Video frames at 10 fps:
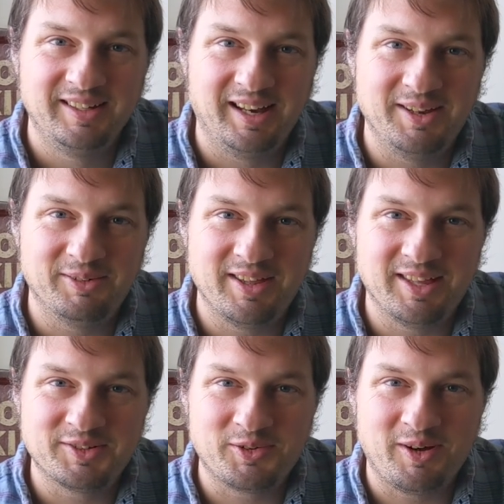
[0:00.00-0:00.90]
Anyway,
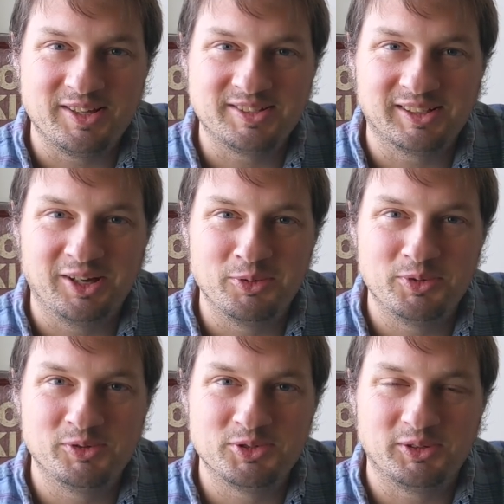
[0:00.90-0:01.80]
thanks for watching. I hope
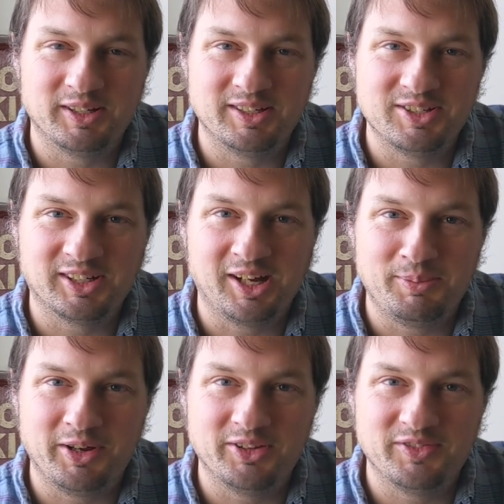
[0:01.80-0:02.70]
you enjoyed it. Check out
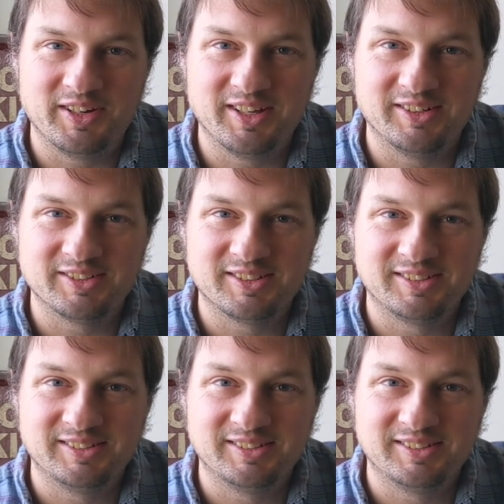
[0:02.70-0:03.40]
my other videos.